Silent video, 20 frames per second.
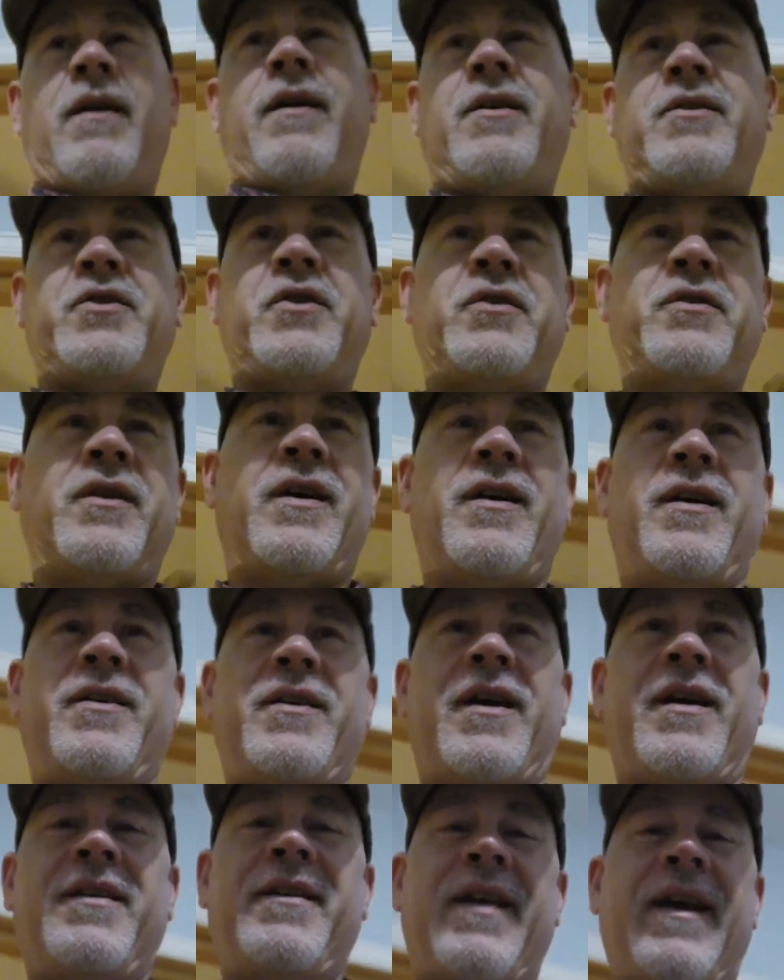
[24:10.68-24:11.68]

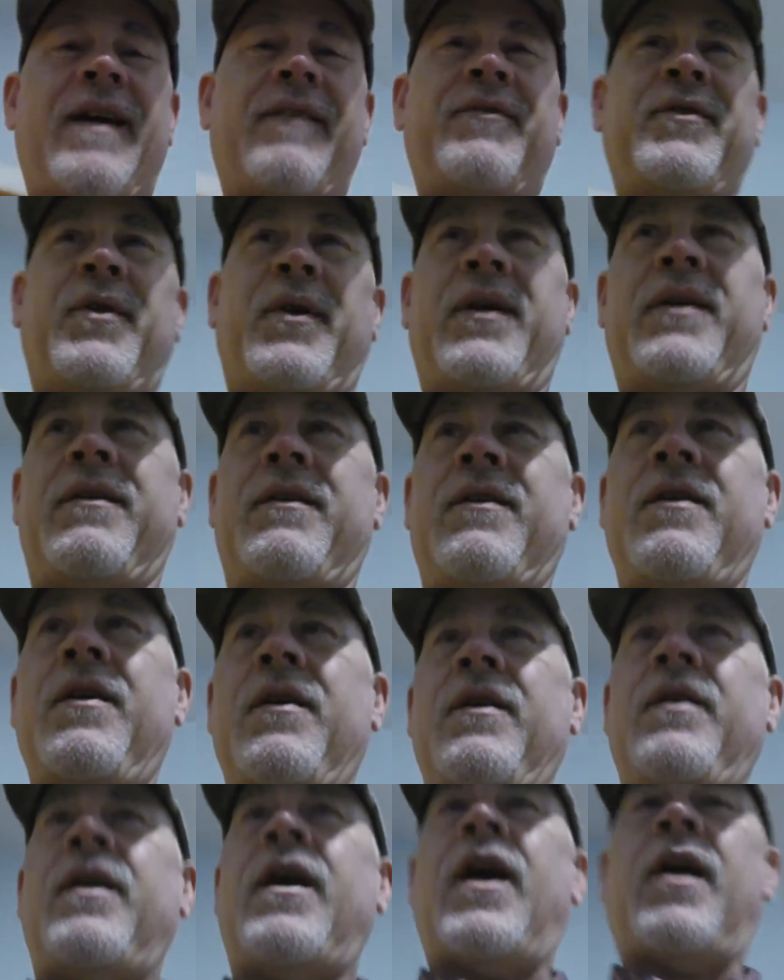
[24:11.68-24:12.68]
have no idea
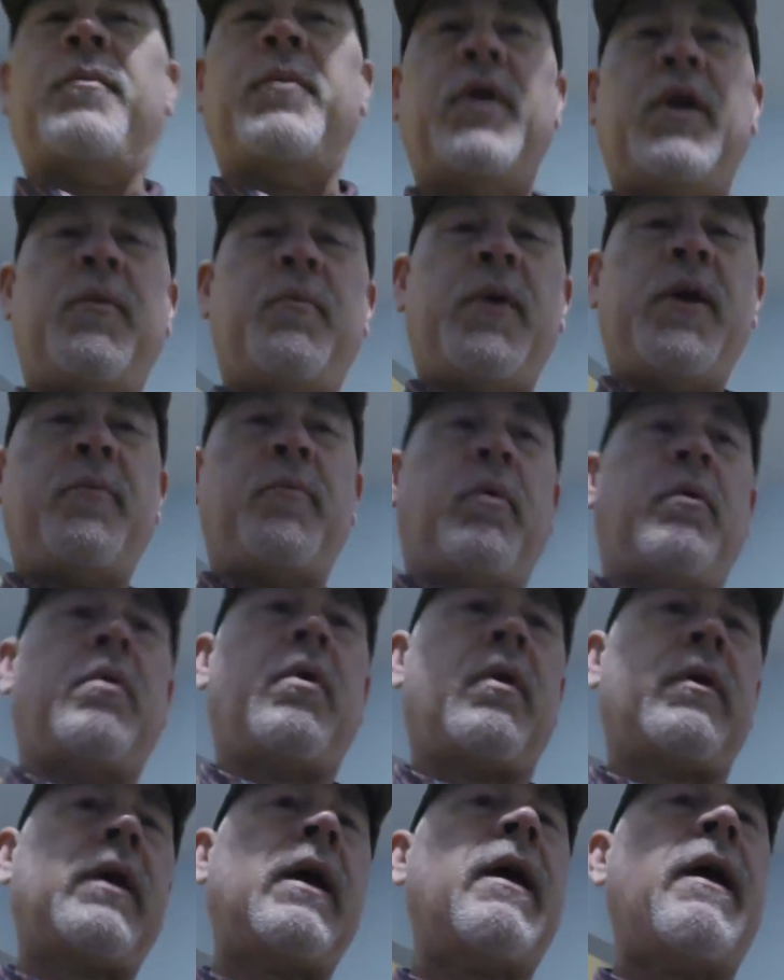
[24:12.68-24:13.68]
how many
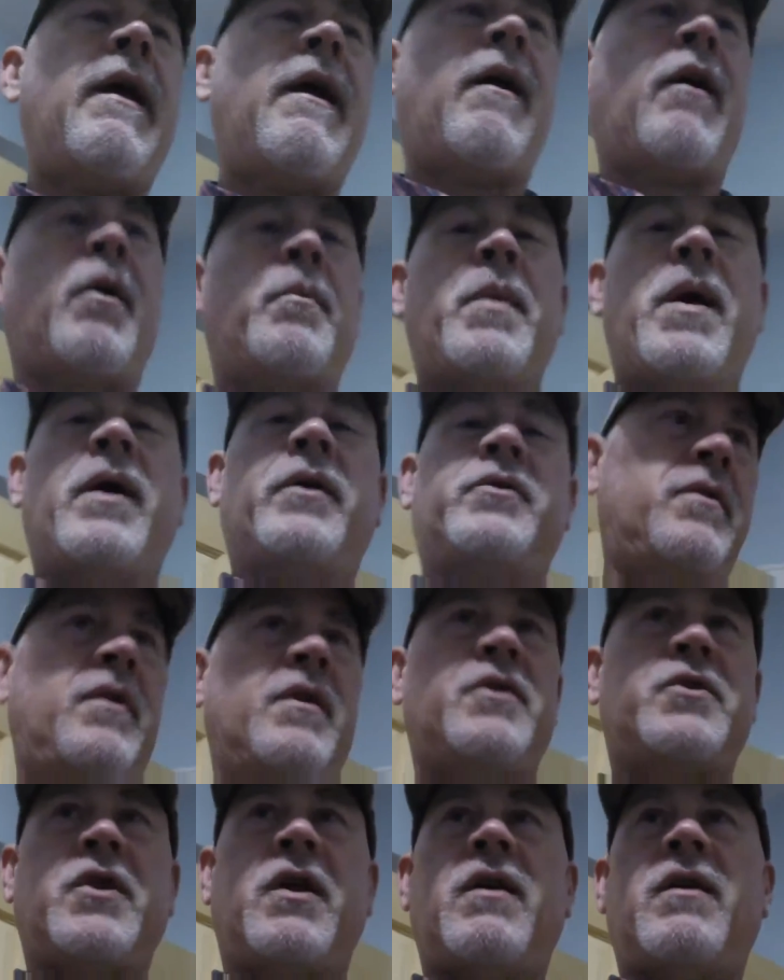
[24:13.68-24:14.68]
people care about
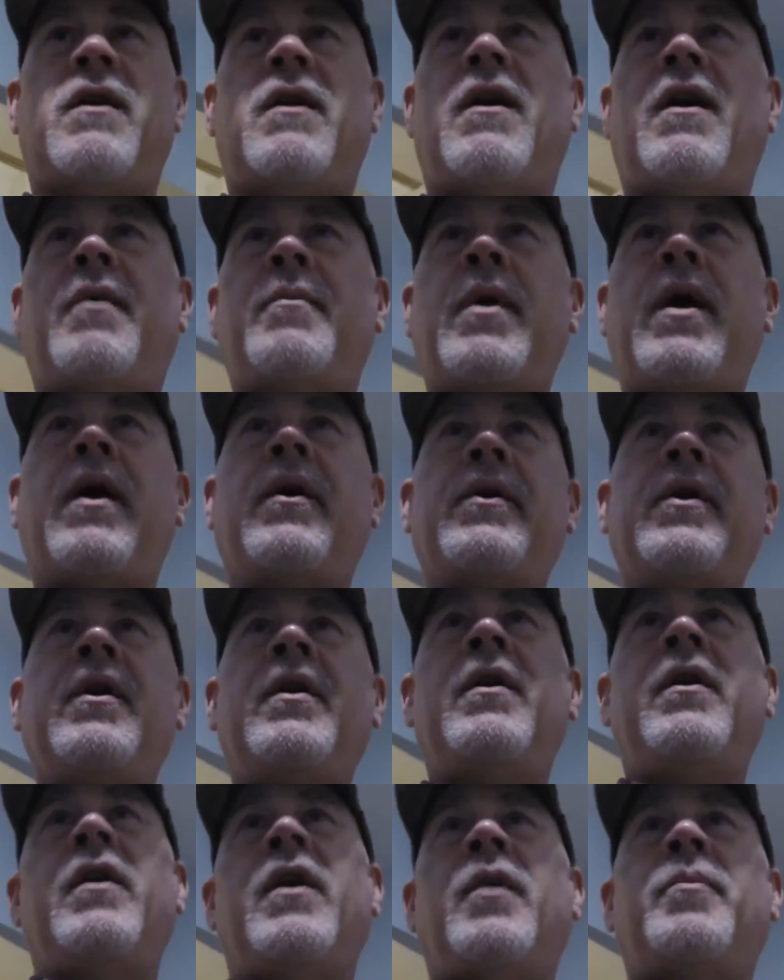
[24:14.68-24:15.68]
things I care about.
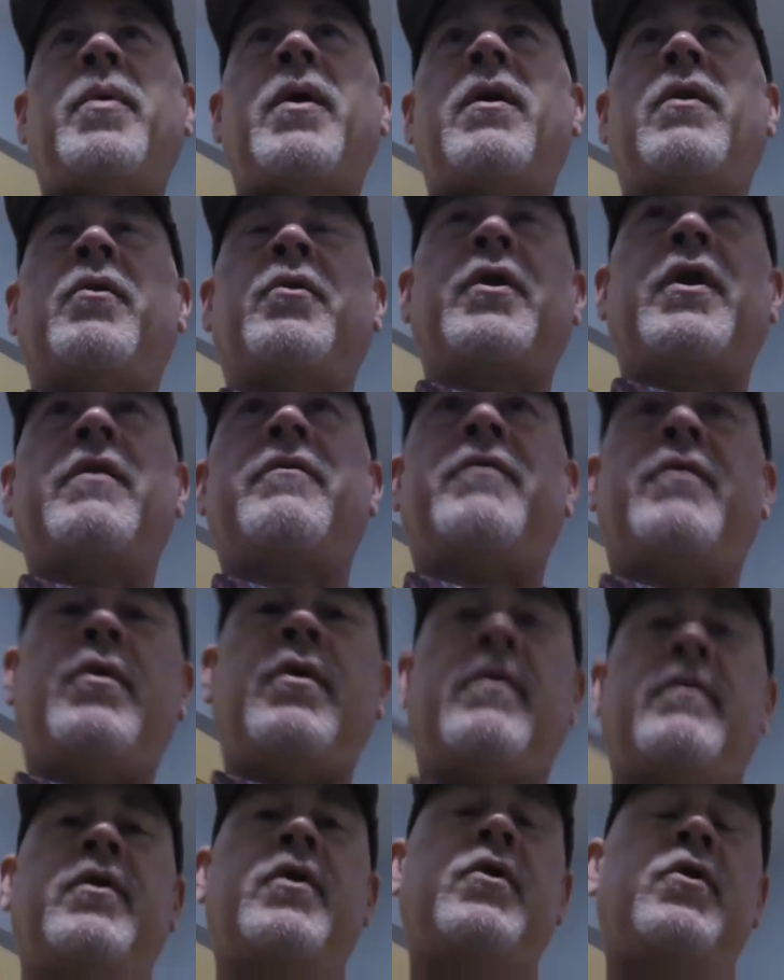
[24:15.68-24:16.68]
Apparently a few
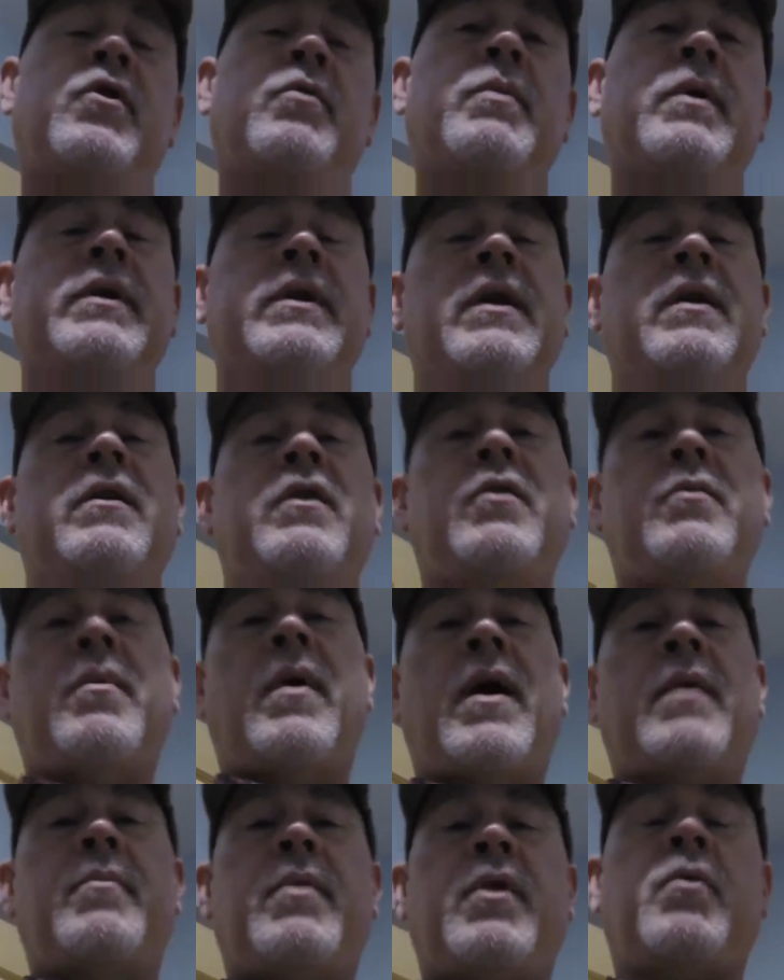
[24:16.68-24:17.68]
of you do, but then you
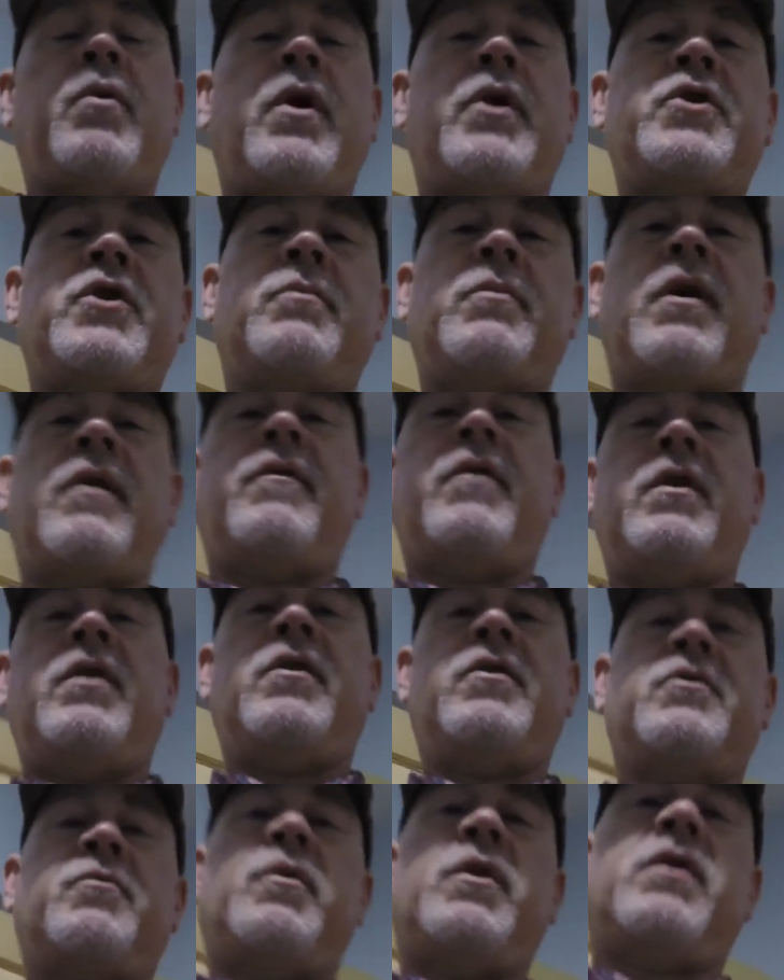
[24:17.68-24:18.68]
might be watching my
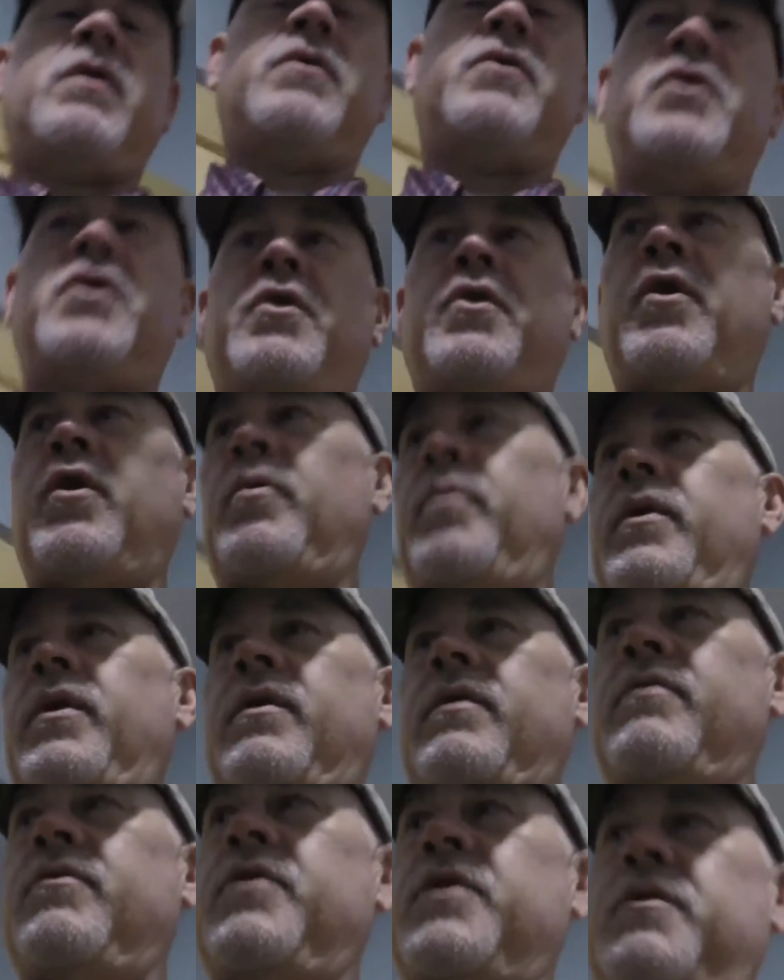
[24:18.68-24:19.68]
videos because you know me
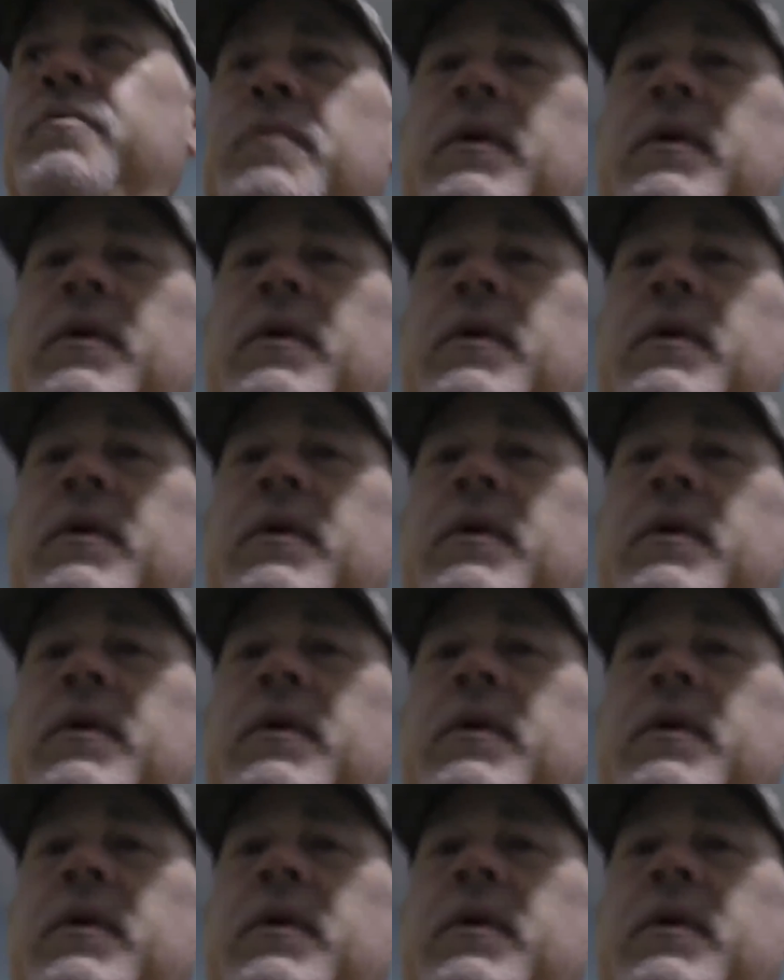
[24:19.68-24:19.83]
and you're just